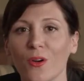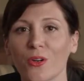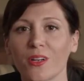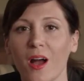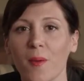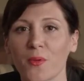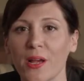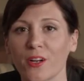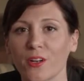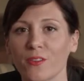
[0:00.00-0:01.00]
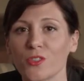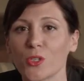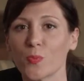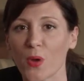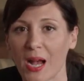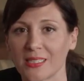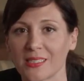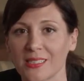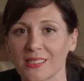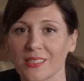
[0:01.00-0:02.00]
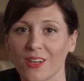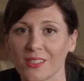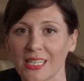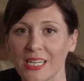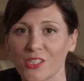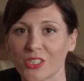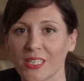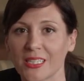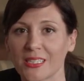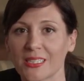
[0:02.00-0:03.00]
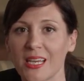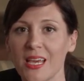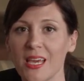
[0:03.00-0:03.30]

owner and operator of 2 practices in Los Angeles,